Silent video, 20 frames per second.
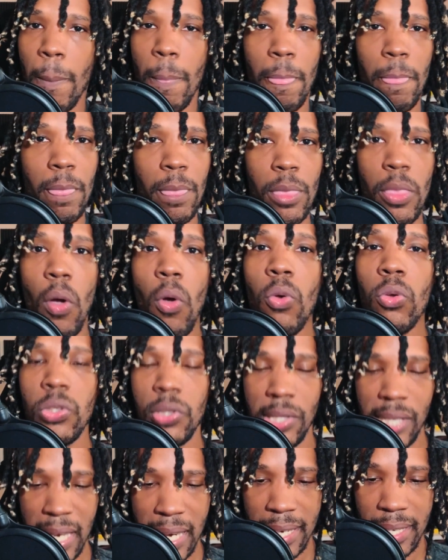those
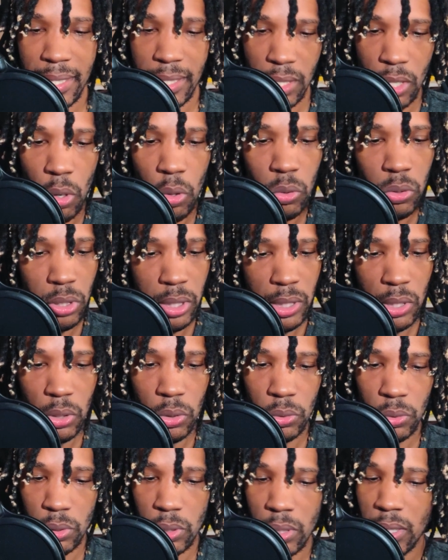things, those
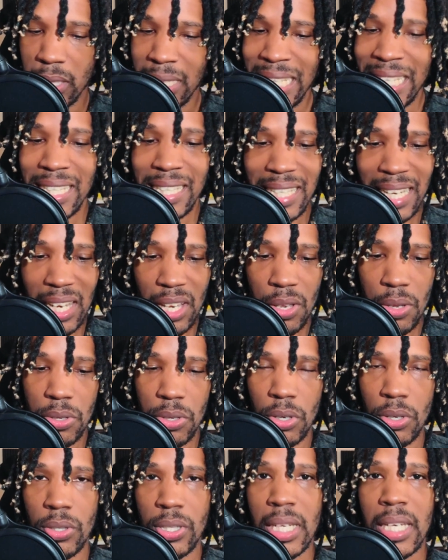little details
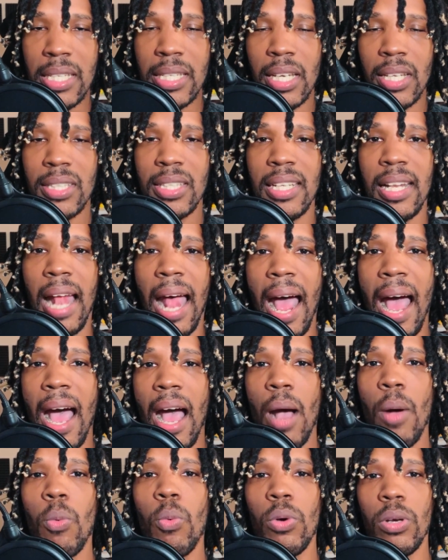are details that
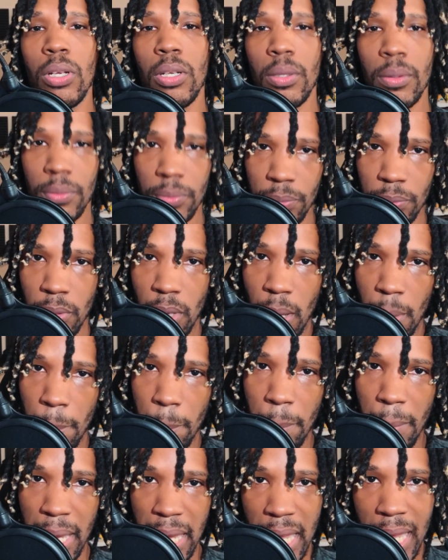I would have
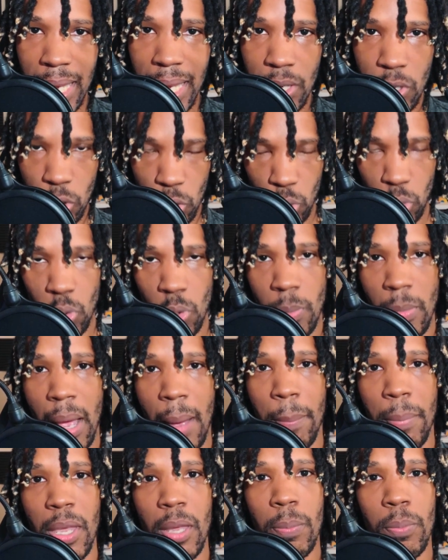made sure my
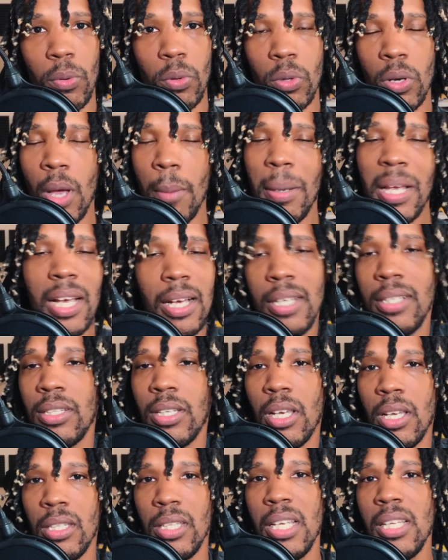people, because
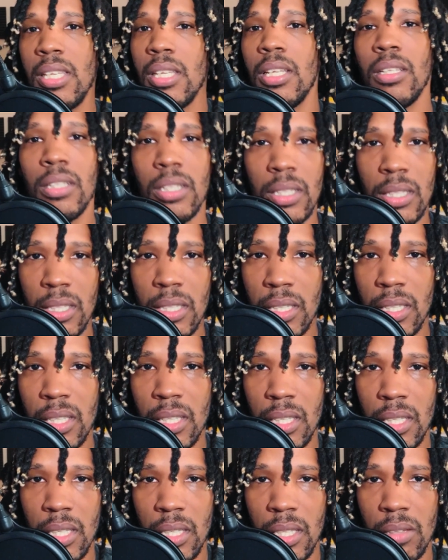this is,
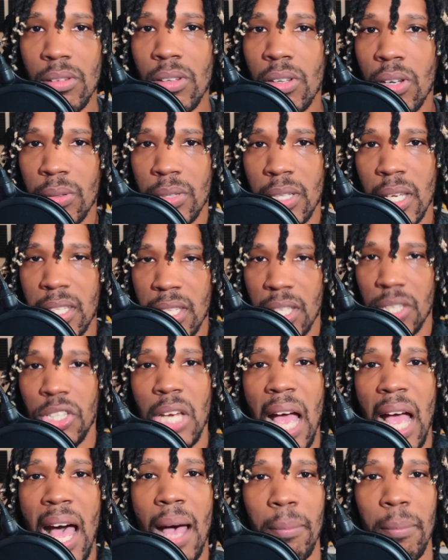you know what I'm saying, it's a
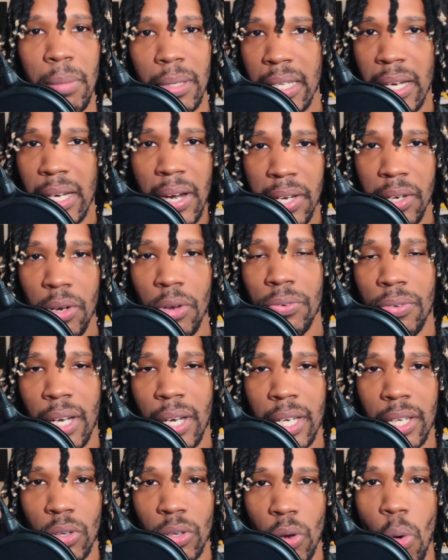job, but there ain't no
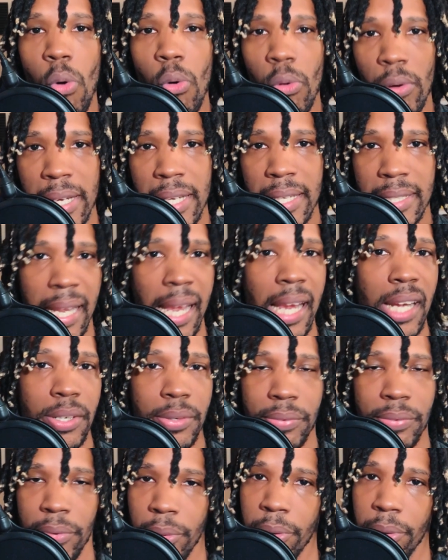fucking orientation
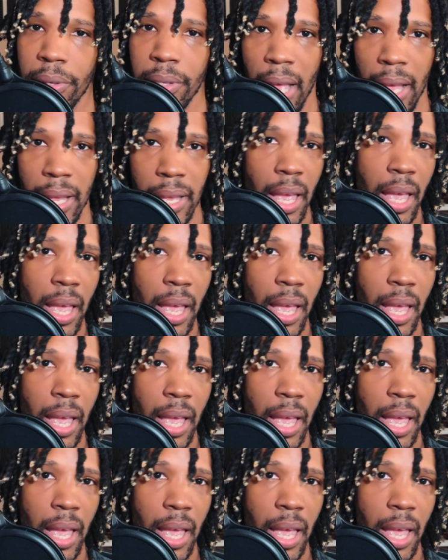for it. Like,